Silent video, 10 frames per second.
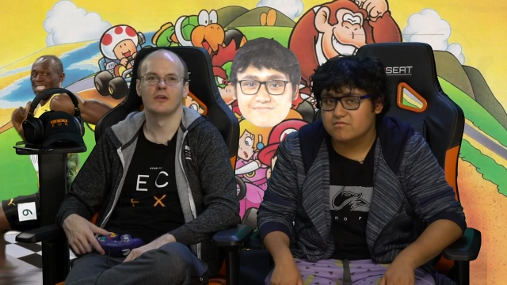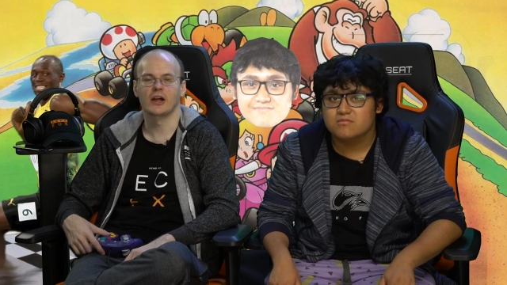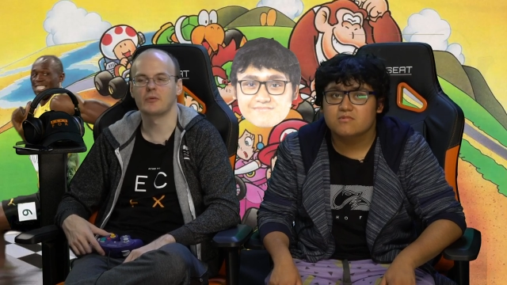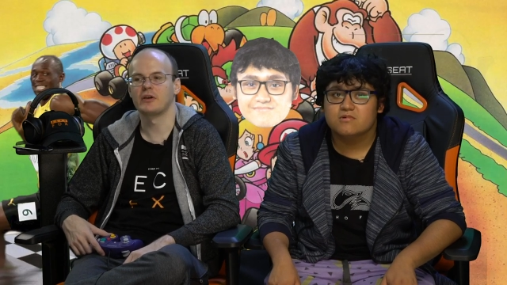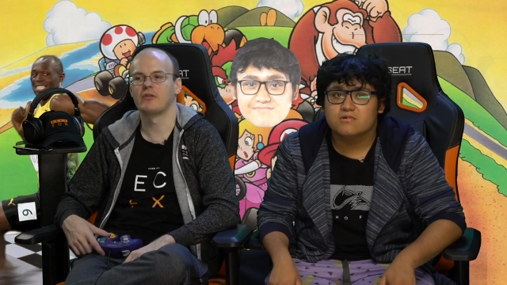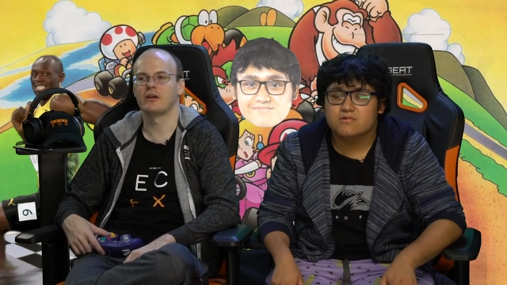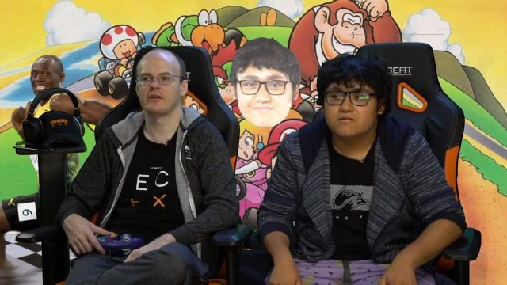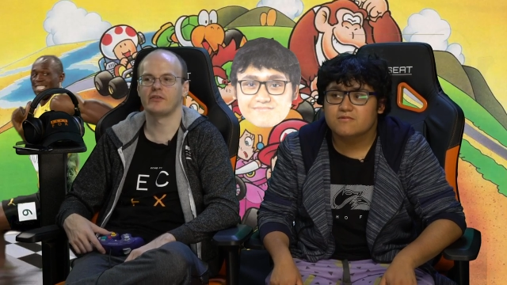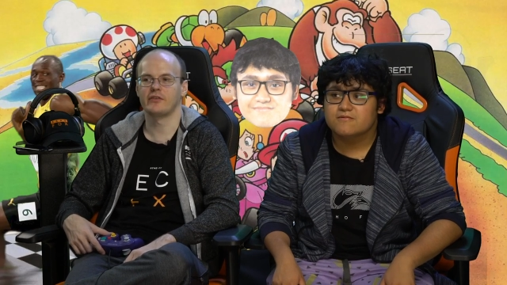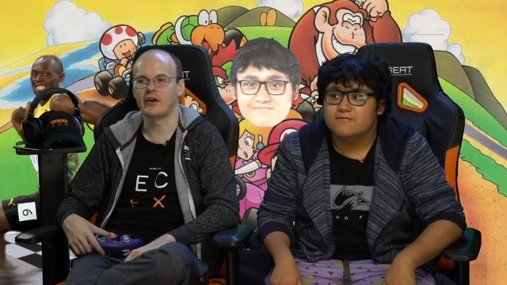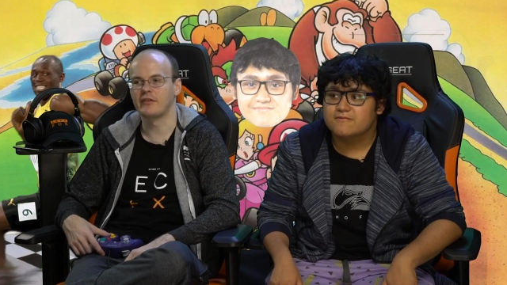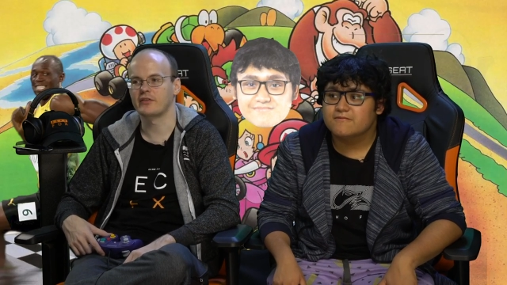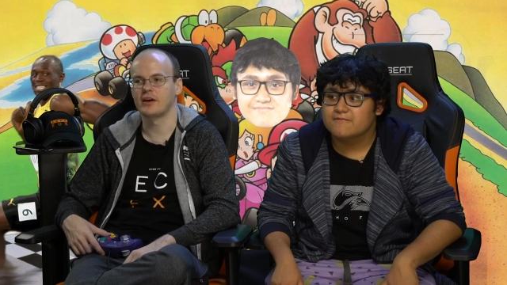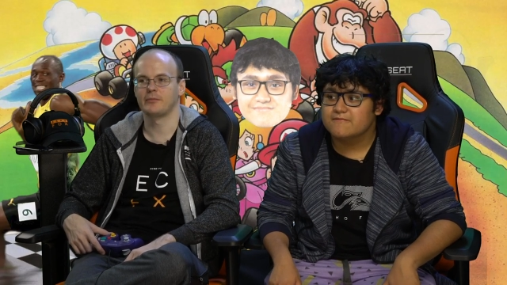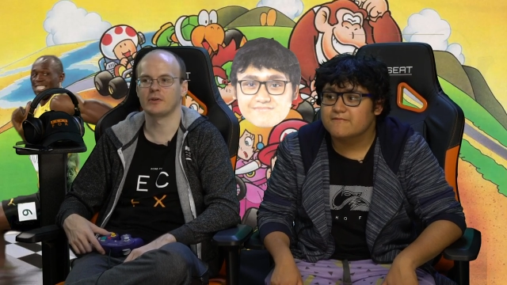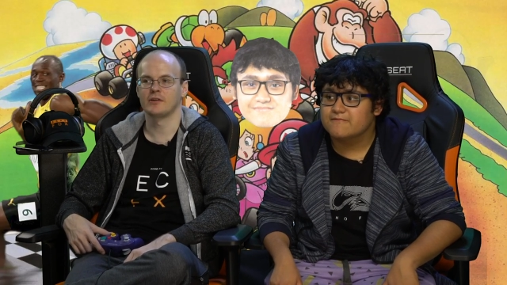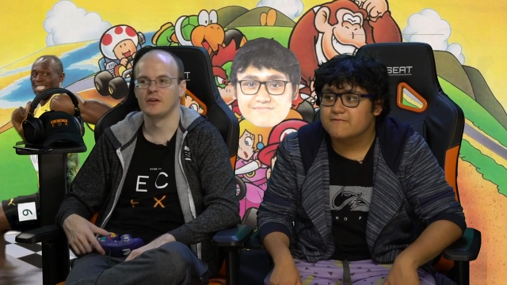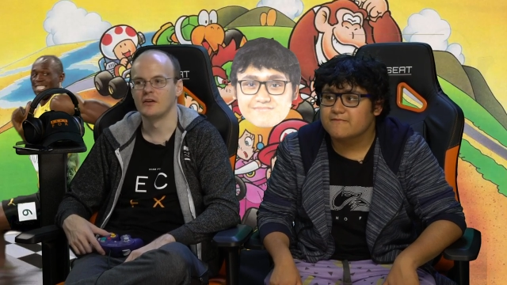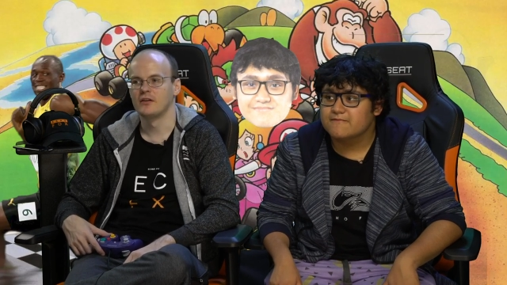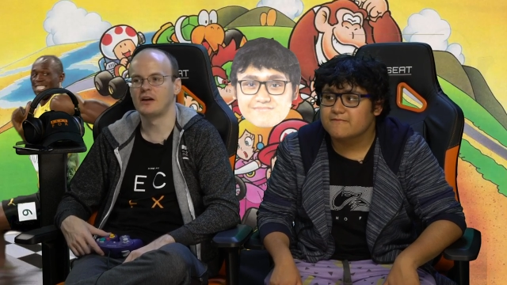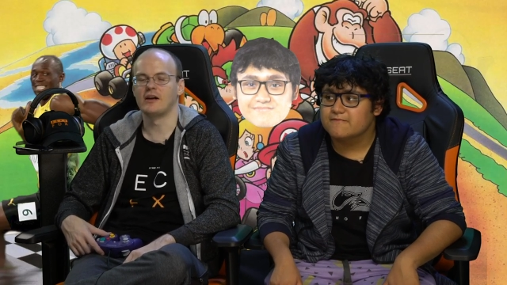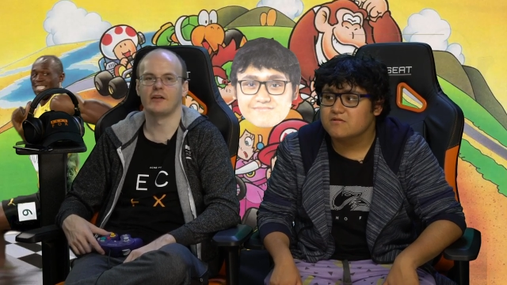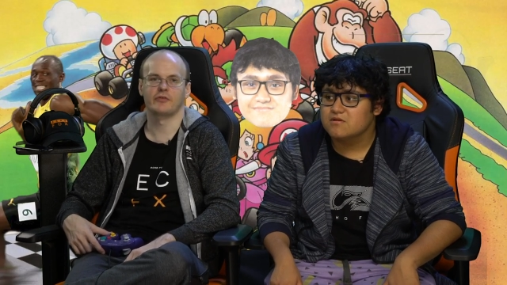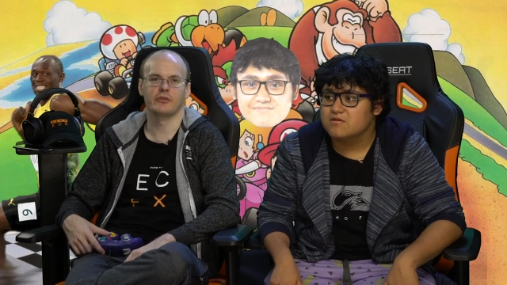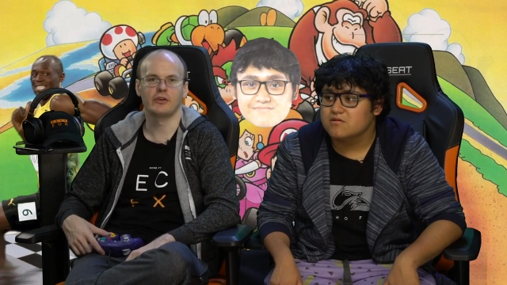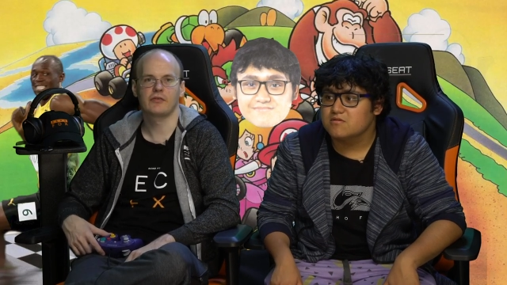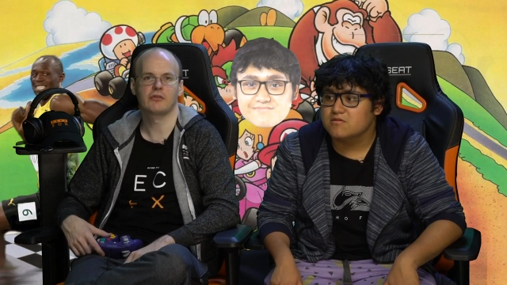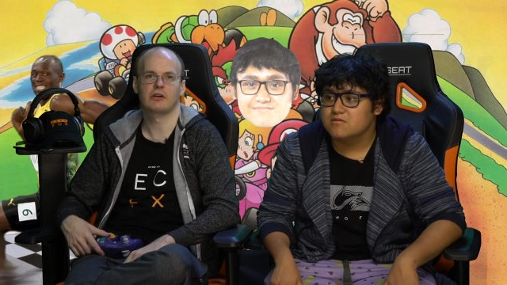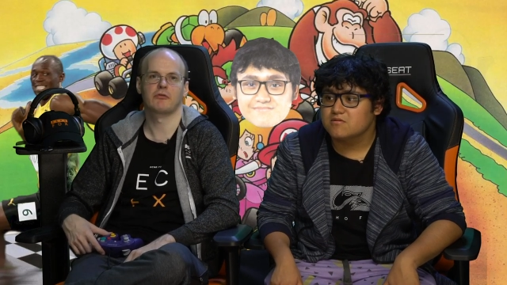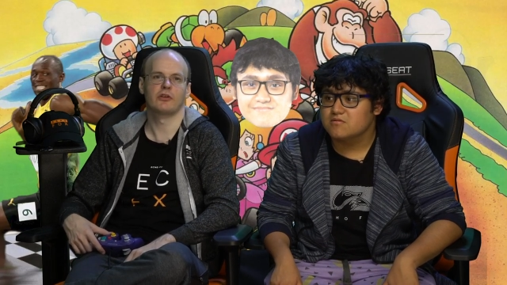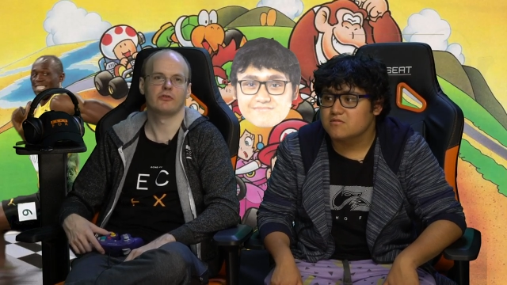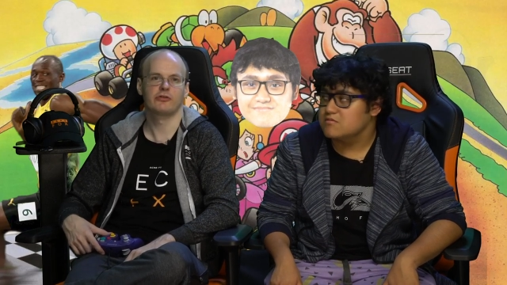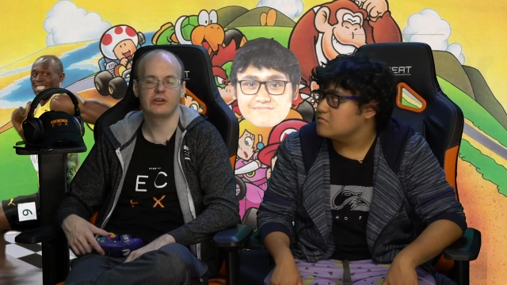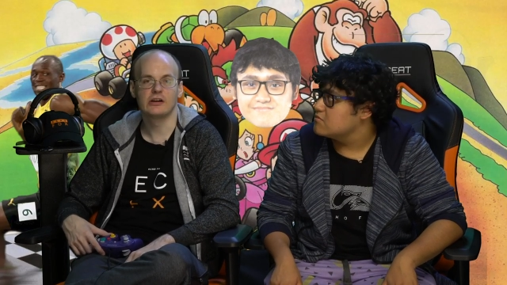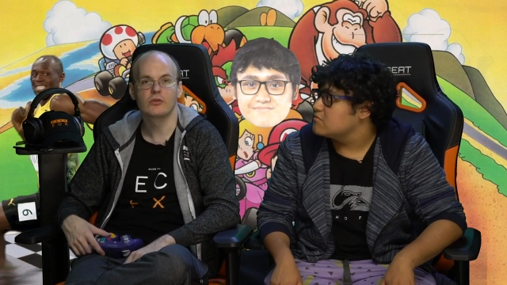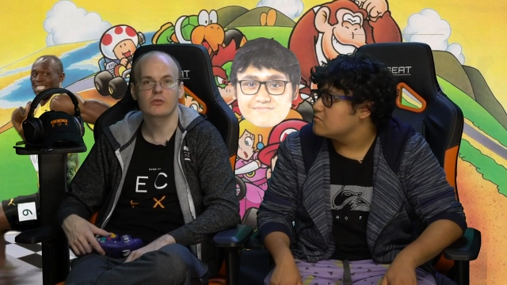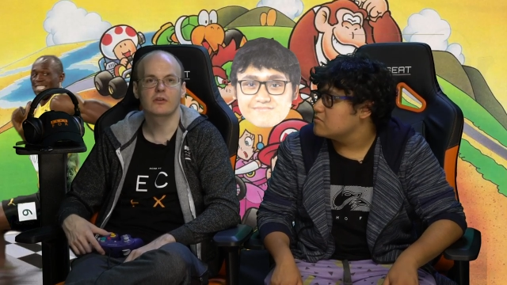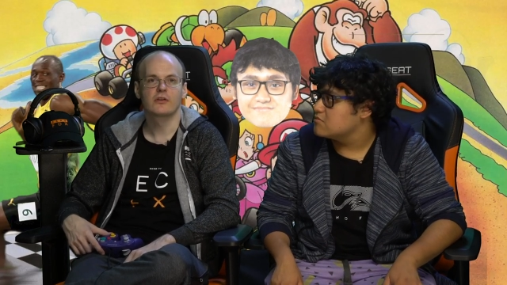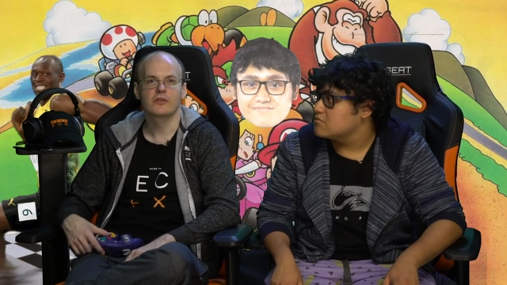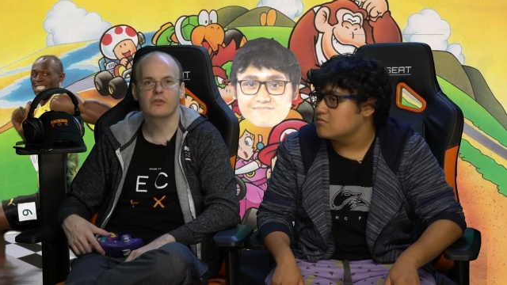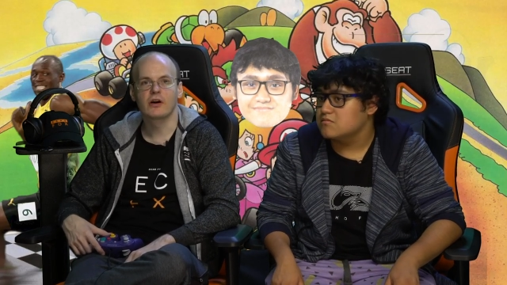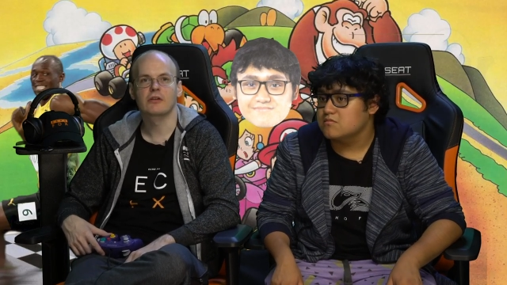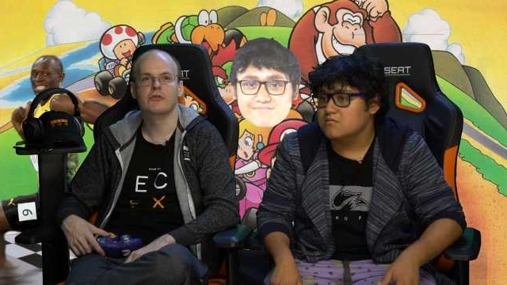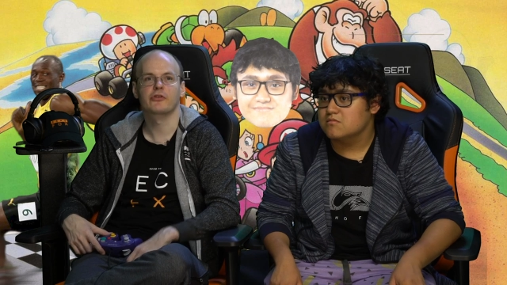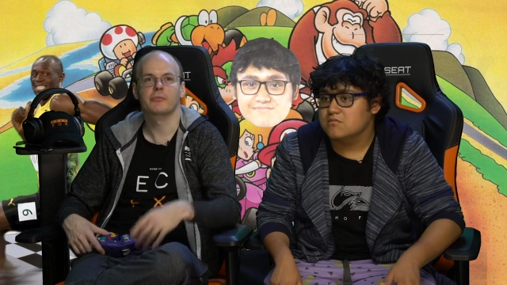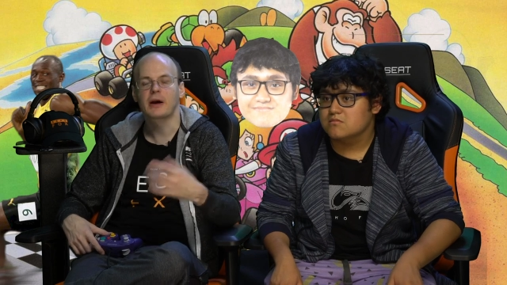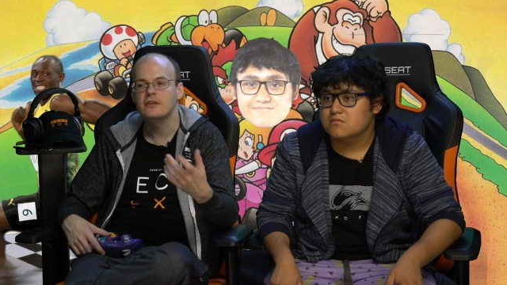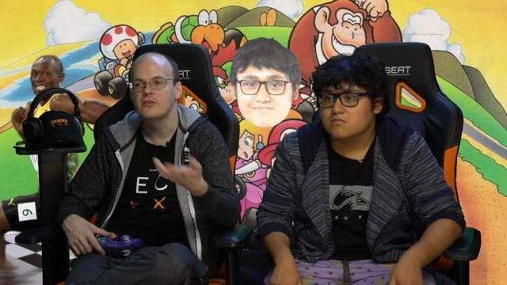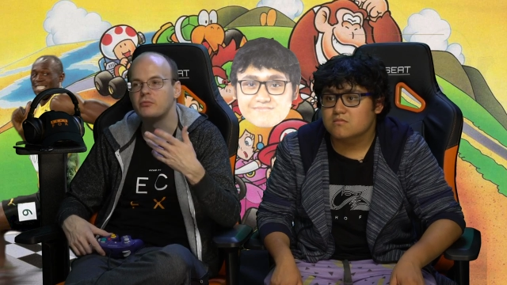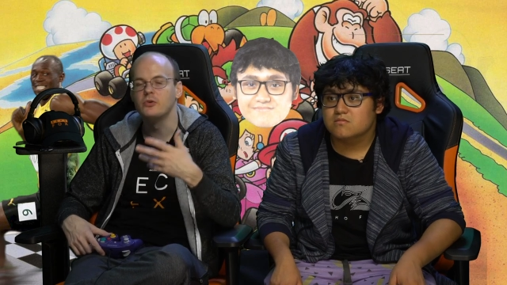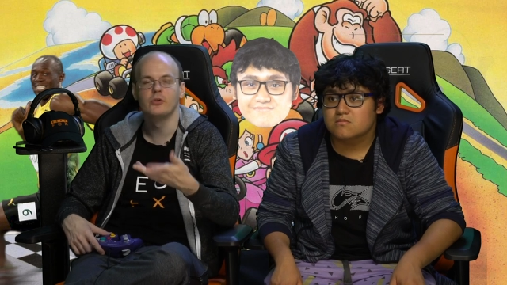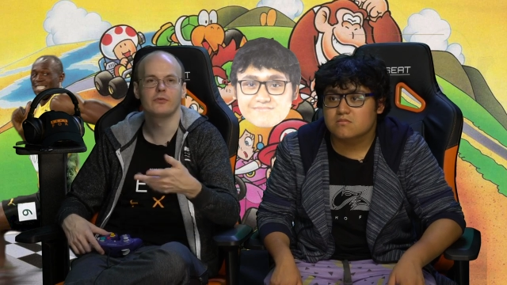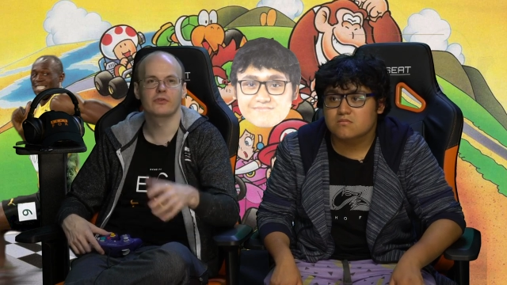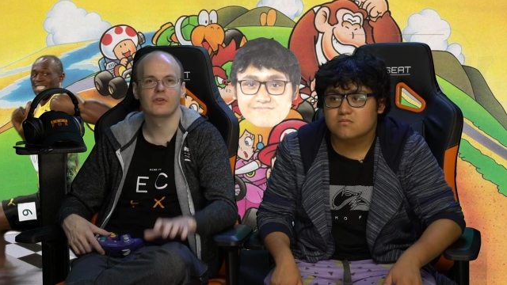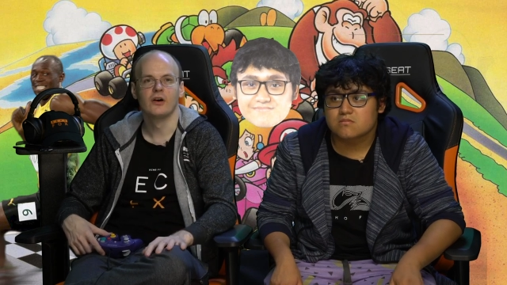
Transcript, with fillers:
Speaker 1: Like when, let's say Simon's camping, yeah, you have to you have to like run and shield to like respect his moves.